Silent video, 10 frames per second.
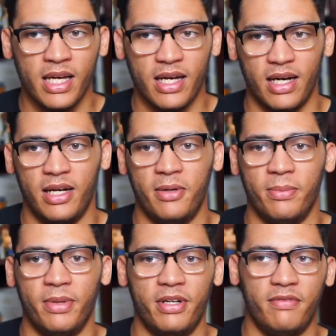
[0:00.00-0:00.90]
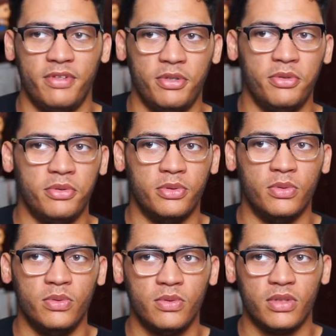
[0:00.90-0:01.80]
But if you
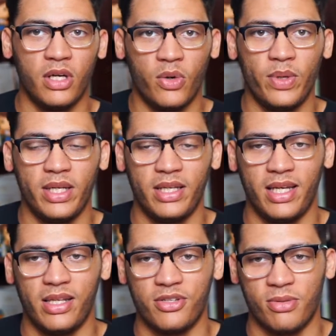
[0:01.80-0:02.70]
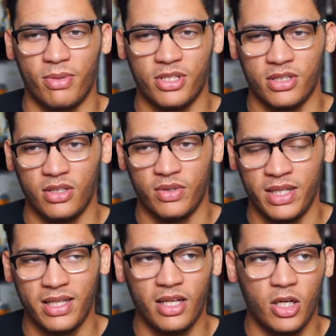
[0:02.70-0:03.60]
go in and there's a bunch of little
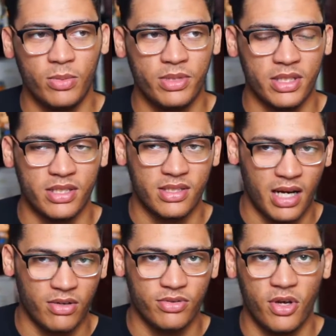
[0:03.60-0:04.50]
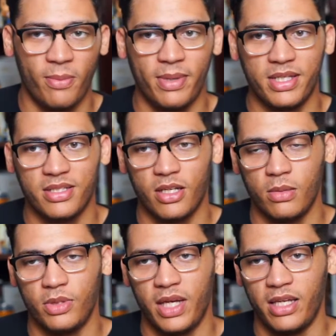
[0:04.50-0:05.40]
hiccups, the sound's all messed
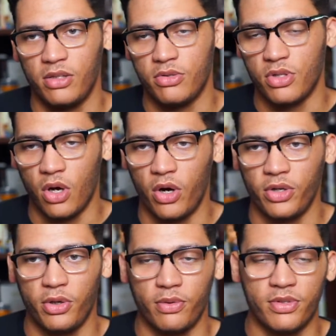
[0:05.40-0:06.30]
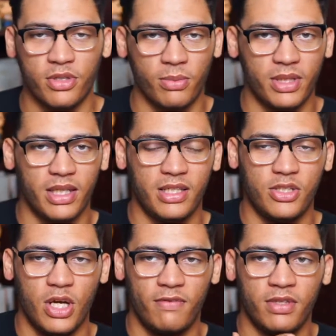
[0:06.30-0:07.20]
up, you can't use the audio in some things,
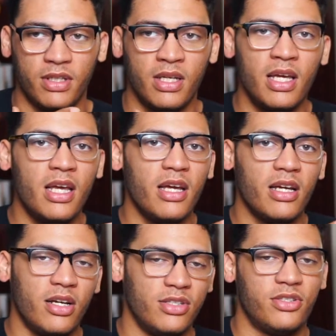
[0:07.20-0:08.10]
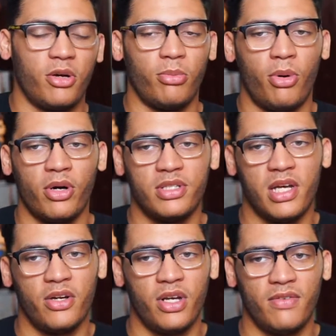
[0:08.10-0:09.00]
you have to cut certain parts
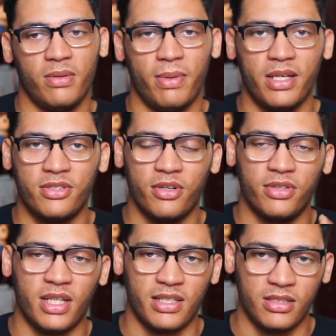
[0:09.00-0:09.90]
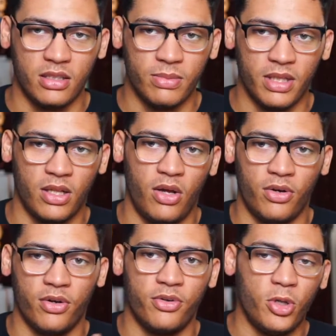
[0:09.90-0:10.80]
out, you have to make certain things a little bit
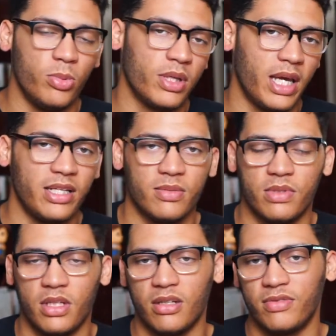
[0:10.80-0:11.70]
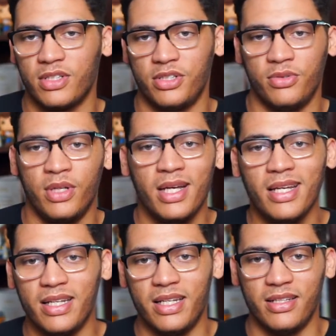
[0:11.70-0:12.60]
longer, duplicate some stuff because you
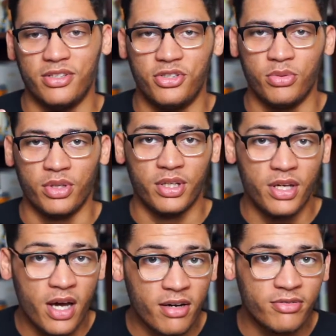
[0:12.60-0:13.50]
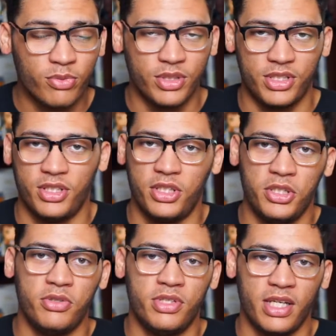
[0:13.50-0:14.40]
didn't shoot enough, which is a
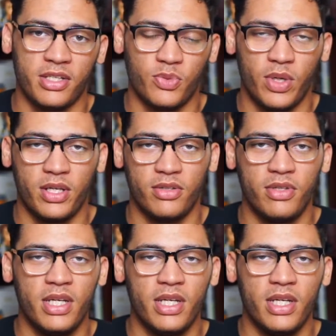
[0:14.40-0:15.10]
huge thing as well.